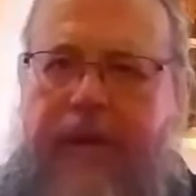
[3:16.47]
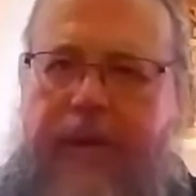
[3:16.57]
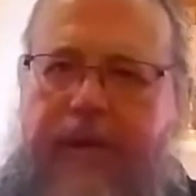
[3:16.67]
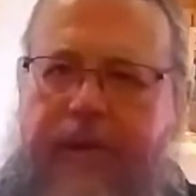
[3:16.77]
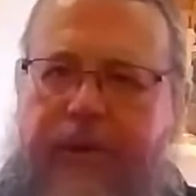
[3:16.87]
know,
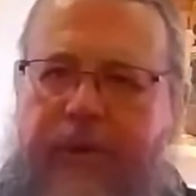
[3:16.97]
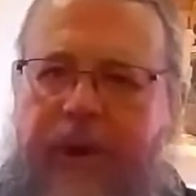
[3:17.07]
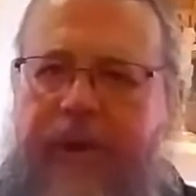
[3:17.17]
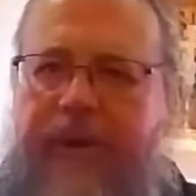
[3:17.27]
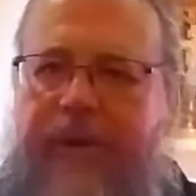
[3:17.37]
to
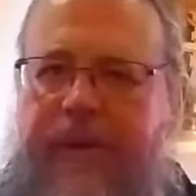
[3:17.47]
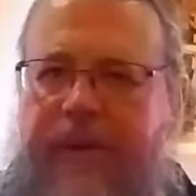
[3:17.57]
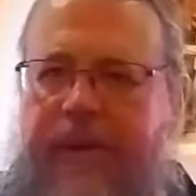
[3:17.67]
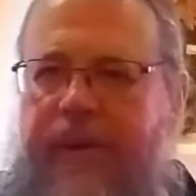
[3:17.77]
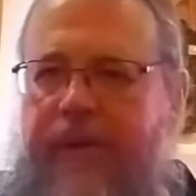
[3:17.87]
try and
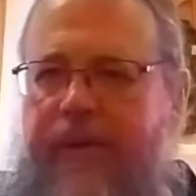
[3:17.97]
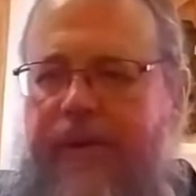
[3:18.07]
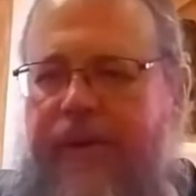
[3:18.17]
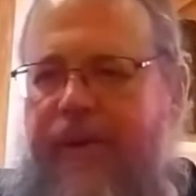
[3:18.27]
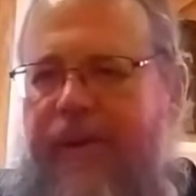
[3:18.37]
you know
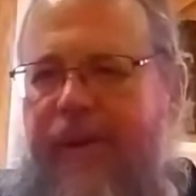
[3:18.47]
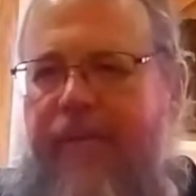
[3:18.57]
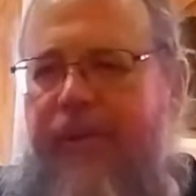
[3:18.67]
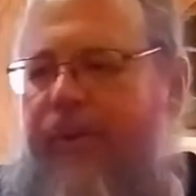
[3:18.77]
to come